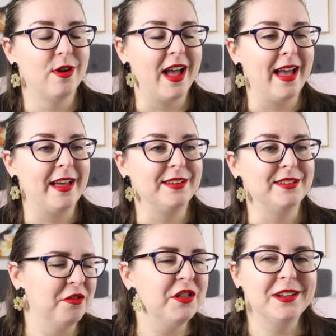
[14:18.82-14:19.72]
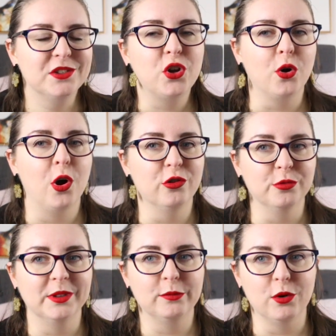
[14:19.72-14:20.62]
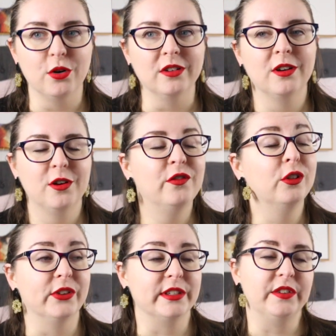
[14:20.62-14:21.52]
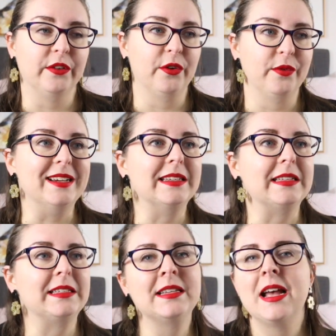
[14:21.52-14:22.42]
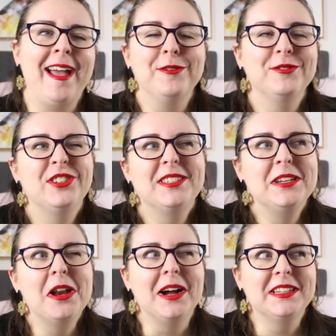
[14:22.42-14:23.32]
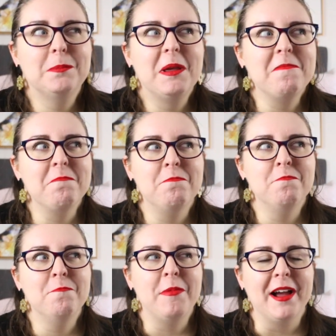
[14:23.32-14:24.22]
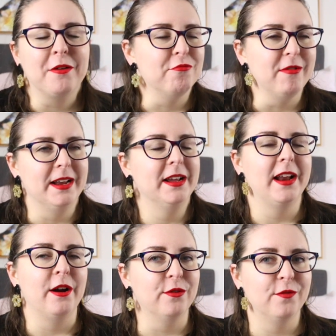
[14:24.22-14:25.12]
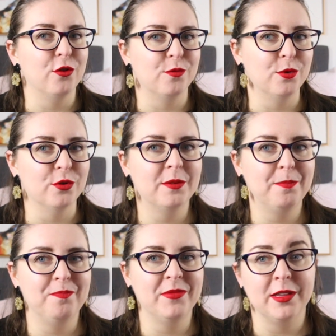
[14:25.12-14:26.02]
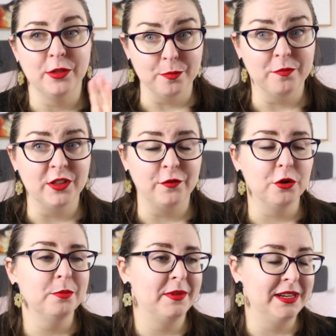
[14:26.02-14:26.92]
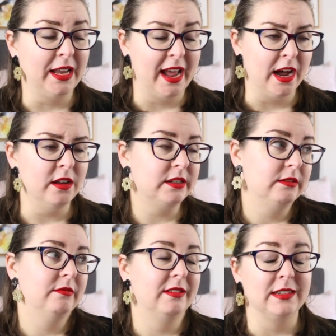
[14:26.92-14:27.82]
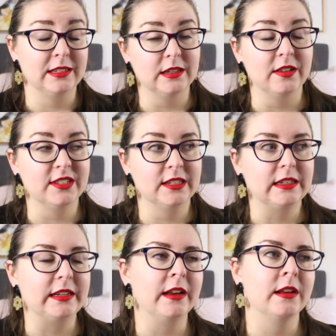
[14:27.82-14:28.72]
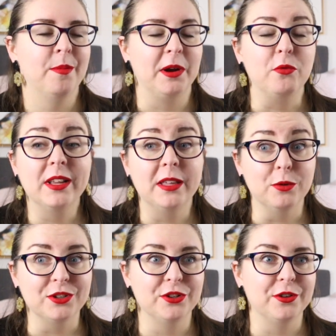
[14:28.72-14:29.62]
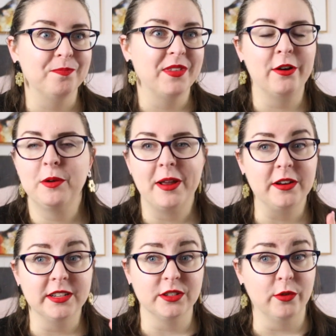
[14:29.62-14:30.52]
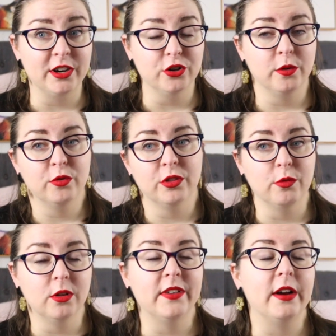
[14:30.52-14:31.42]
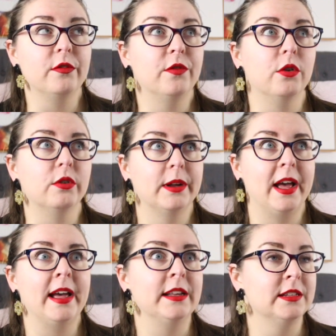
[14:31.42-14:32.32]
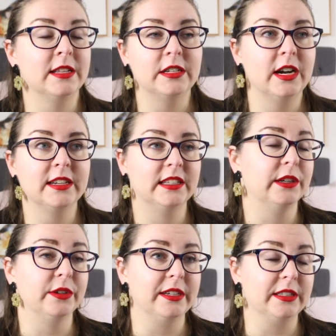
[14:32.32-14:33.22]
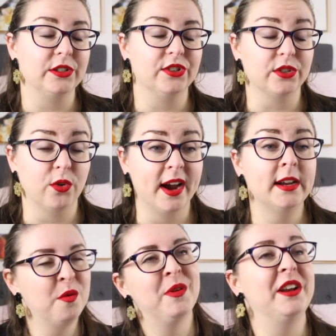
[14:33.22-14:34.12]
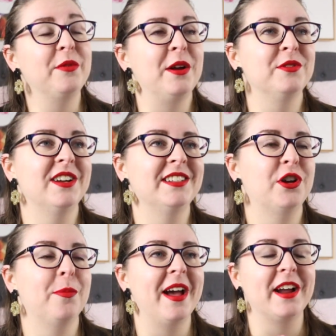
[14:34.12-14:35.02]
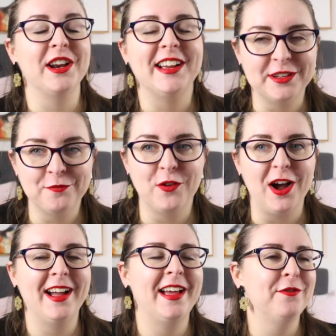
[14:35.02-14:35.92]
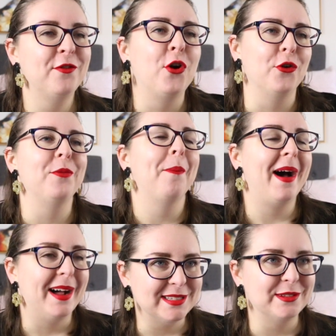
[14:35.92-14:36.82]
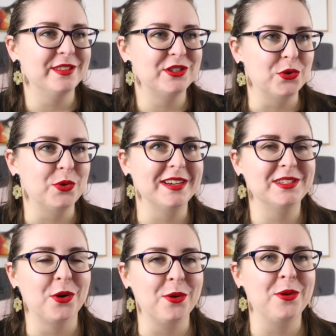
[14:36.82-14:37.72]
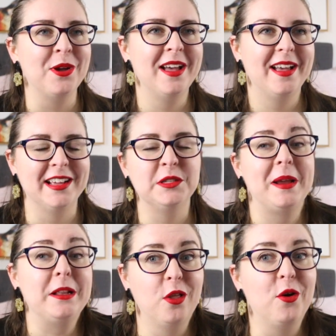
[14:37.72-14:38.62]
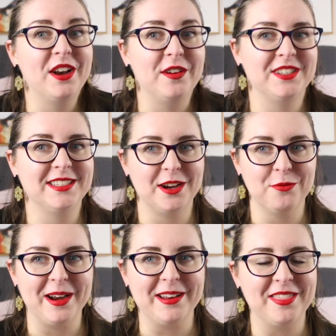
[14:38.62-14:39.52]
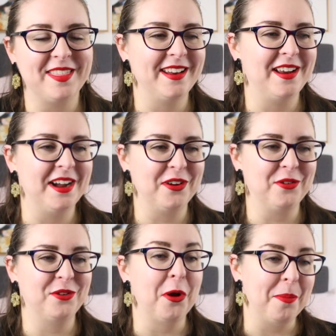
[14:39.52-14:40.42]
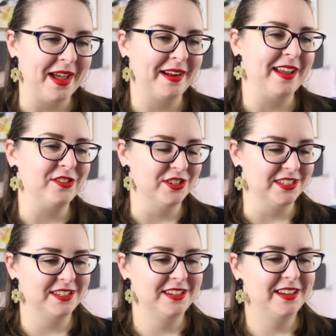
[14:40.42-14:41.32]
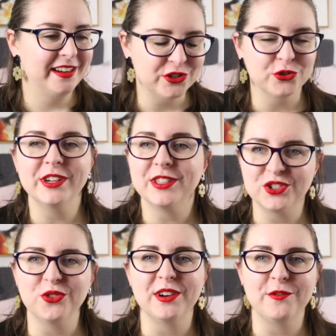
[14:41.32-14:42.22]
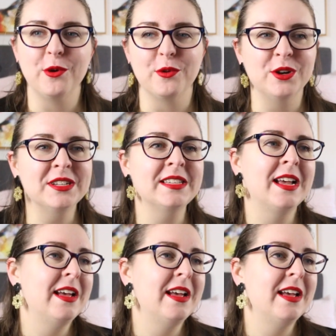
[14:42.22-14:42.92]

and things go horribly wrong for lots of different reasons. And it was just nice being back reading an Aaron Falk book. The, the film is out and I still haven't seen it yet, but I really want to. Eric Bana does a great job with the role of Aaron Falk and the entire series is just great. But anyway, it was nice to go back and I, I had forgotten parts of the story. So it's been long enough since I read it that I could go back and just enjoy the story for what it was